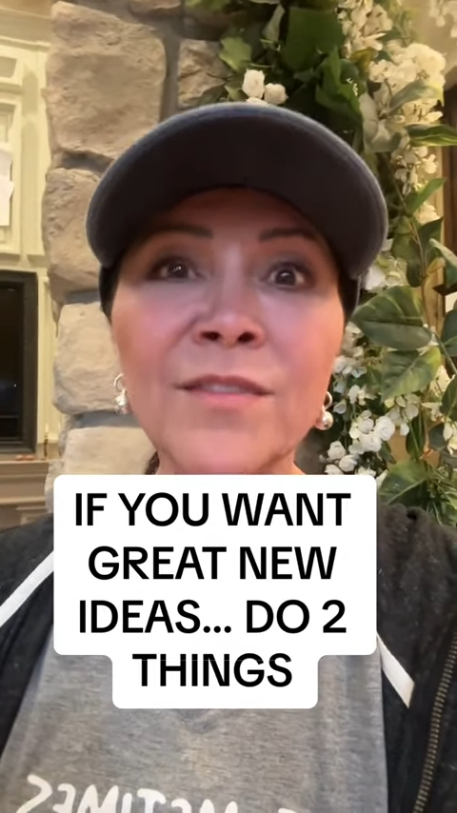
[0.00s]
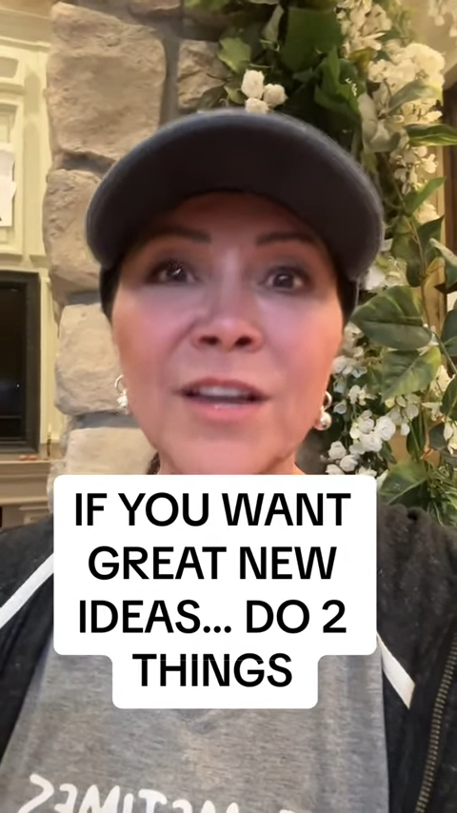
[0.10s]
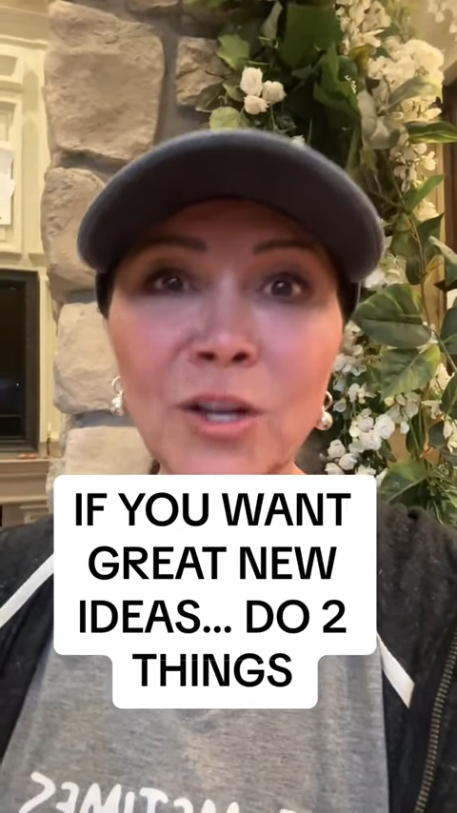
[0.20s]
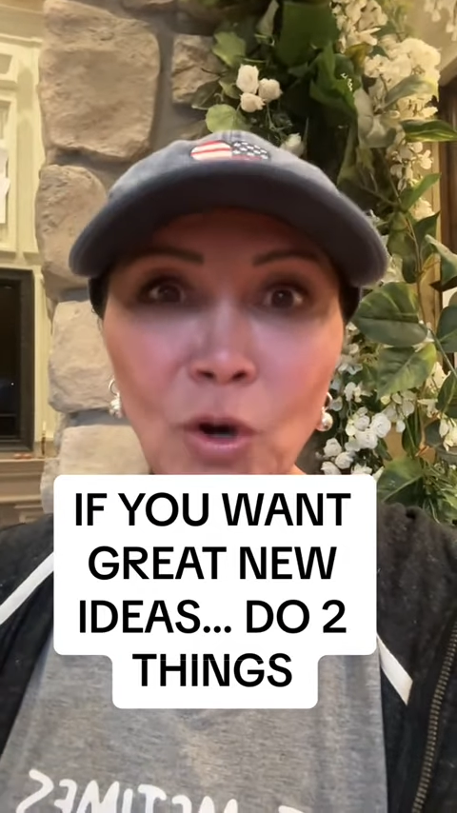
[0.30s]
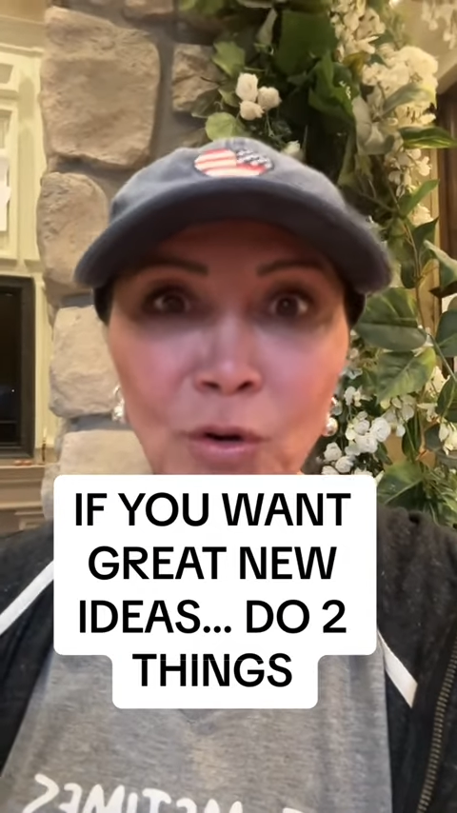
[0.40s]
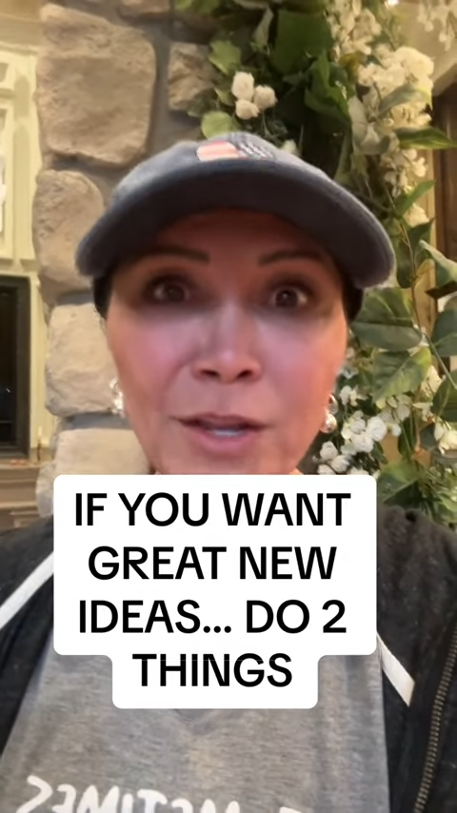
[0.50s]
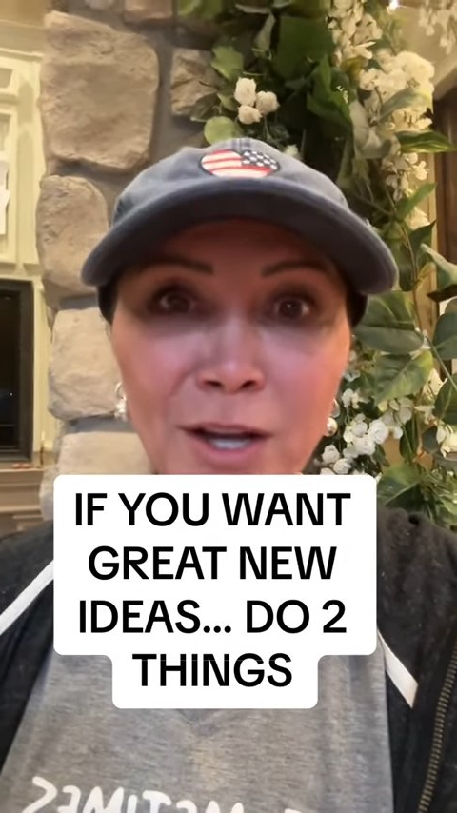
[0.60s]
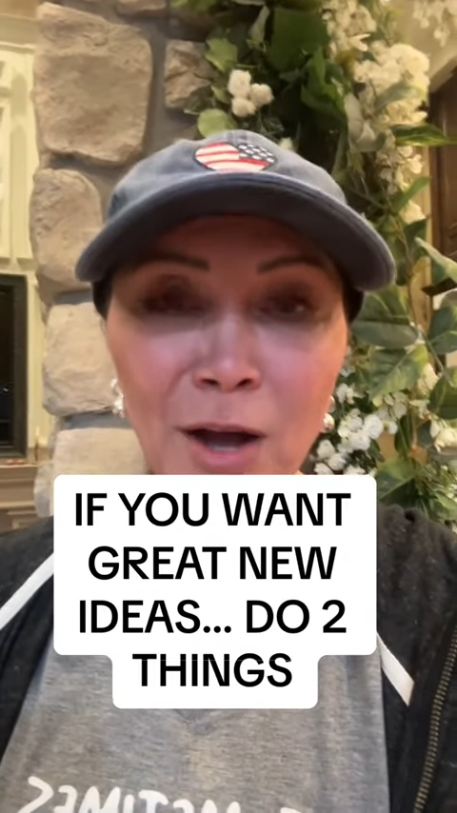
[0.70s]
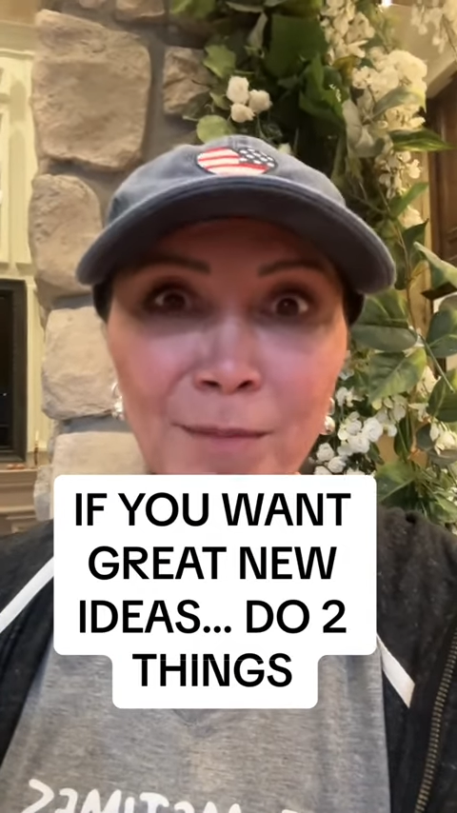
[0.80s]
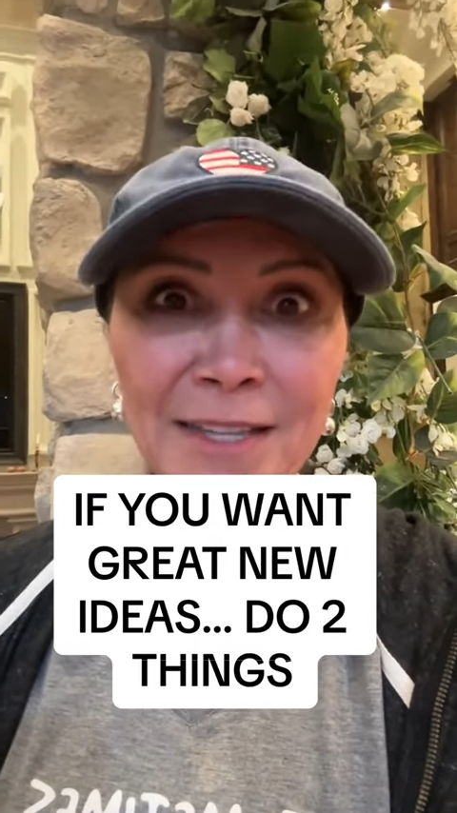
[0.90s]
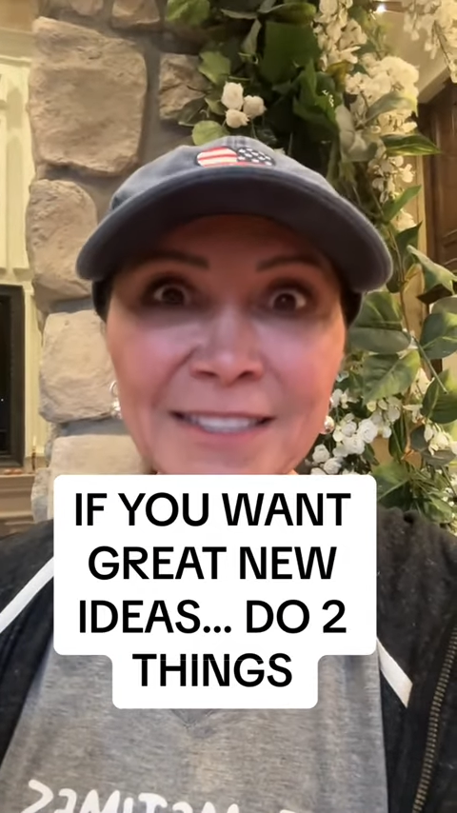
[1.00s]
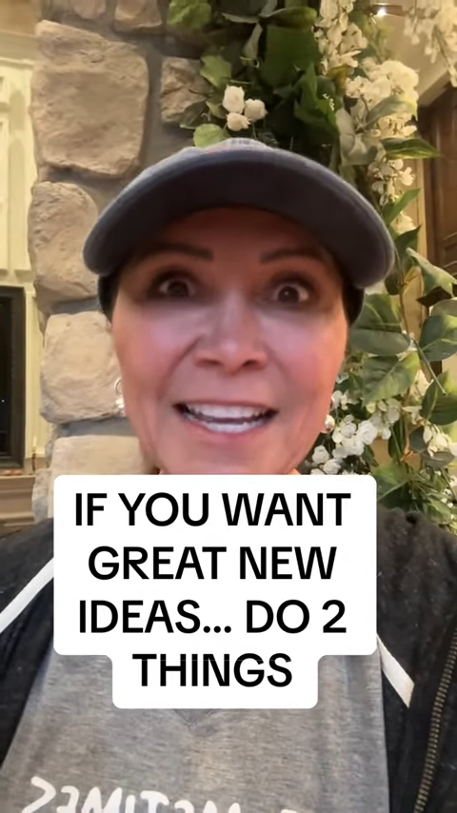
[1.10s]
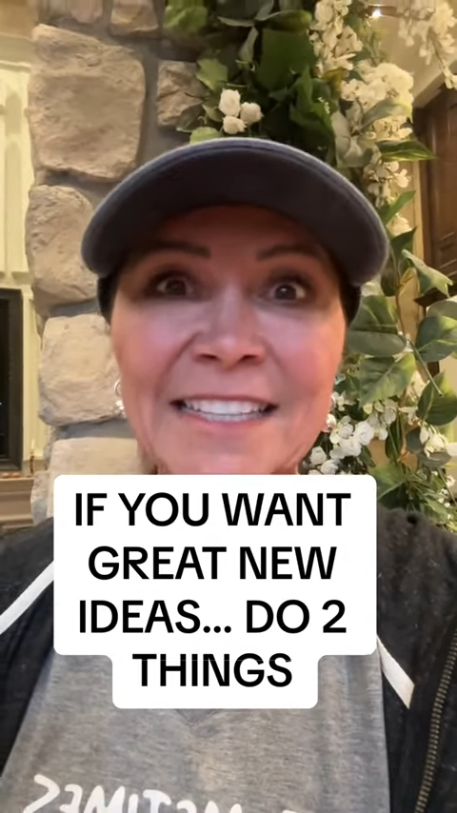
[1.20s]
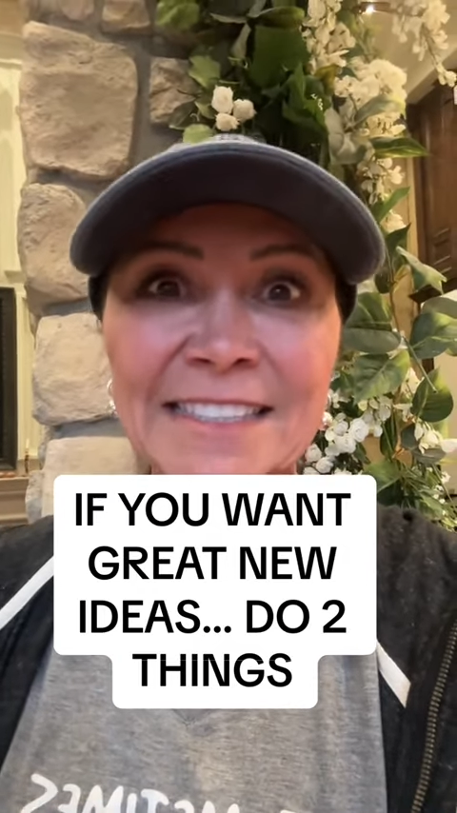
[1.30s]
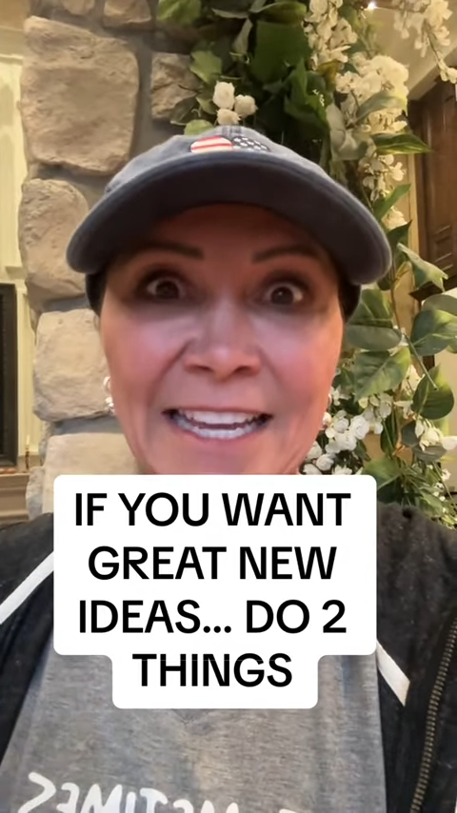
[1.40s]
then go to the
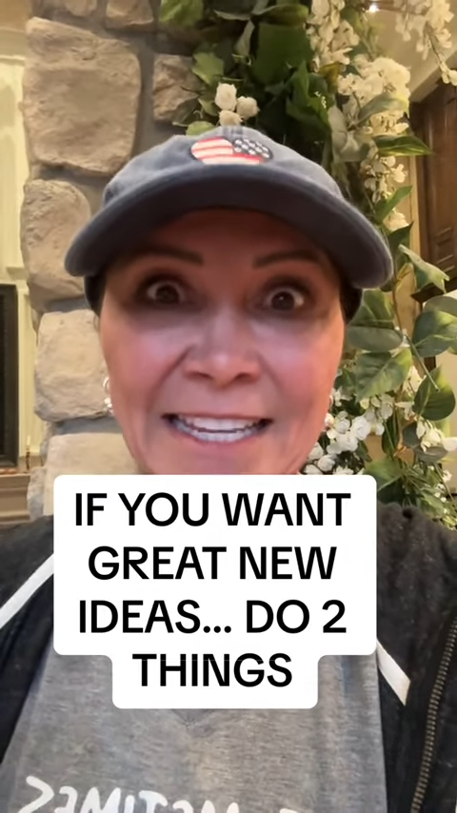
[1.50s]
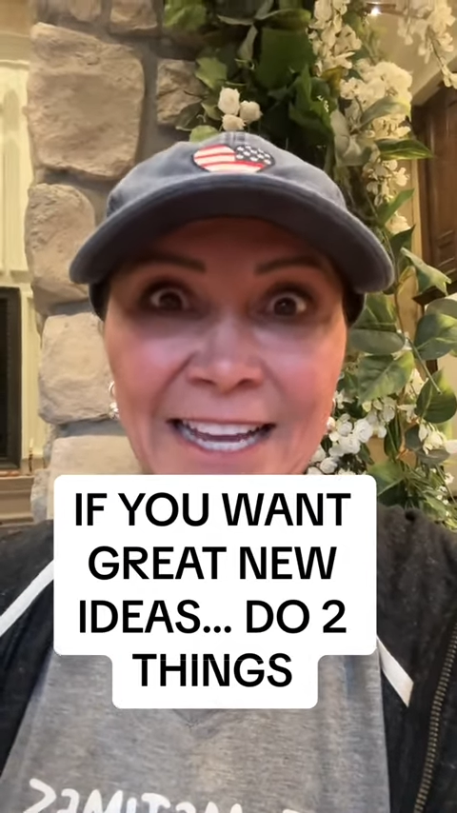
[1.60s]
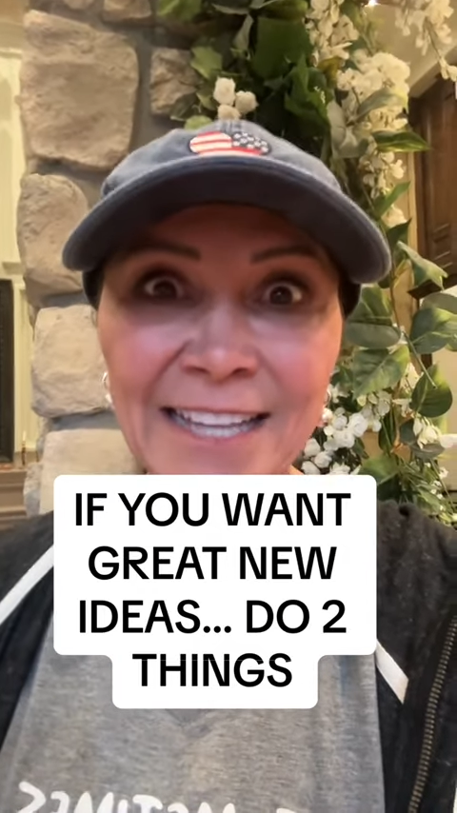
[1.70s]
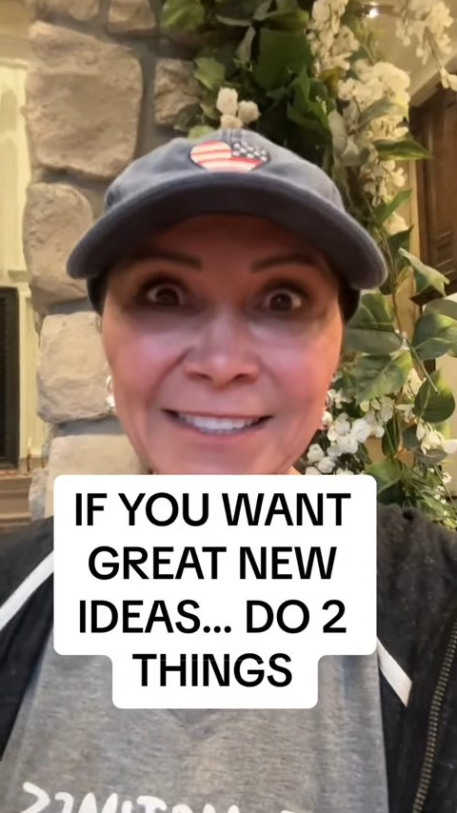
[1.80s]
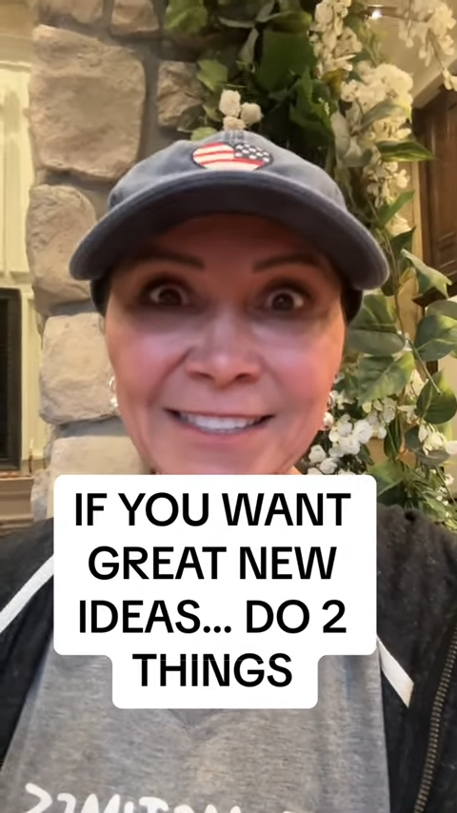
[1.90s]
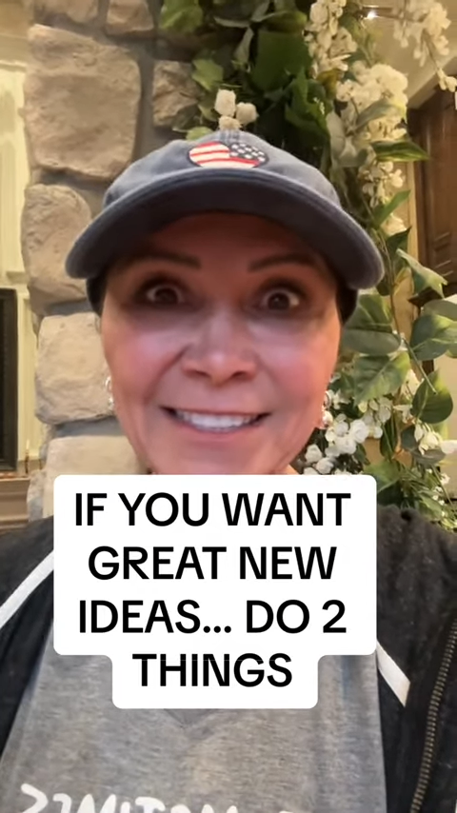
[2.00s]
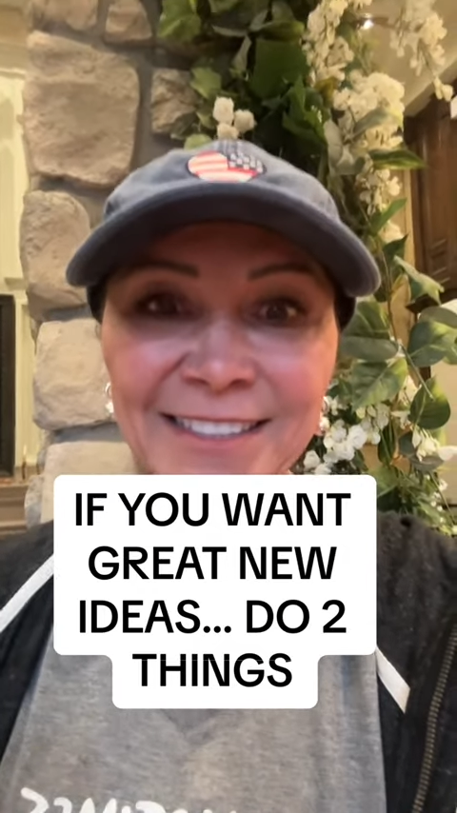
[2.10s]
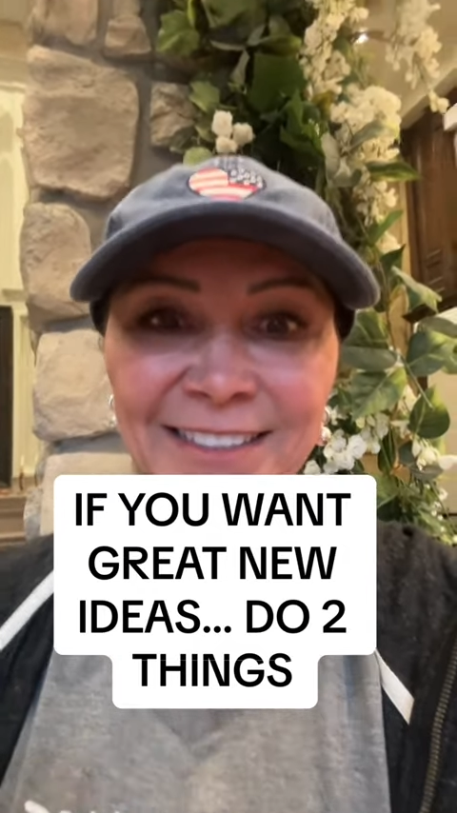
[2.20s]
comments and say yes.